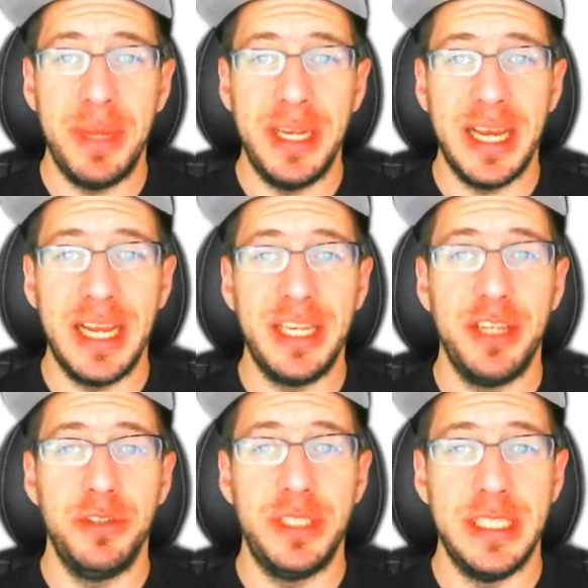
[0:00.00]
midnight
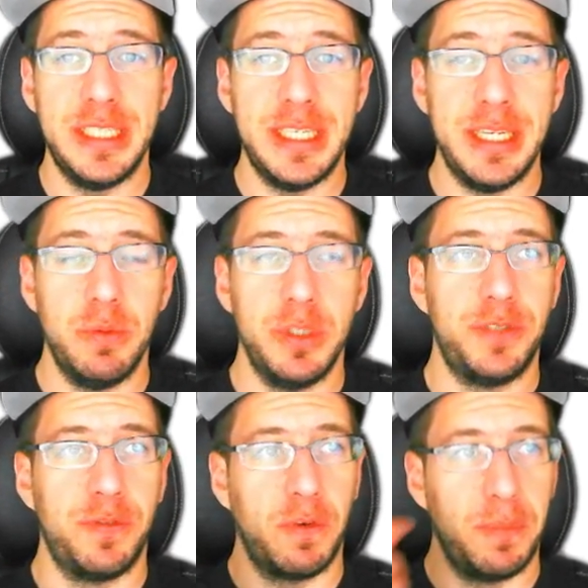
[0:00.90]
UTC, which
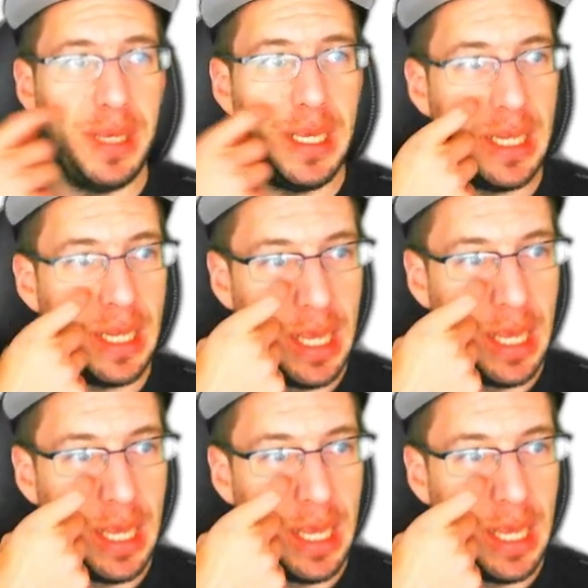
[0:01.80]
for me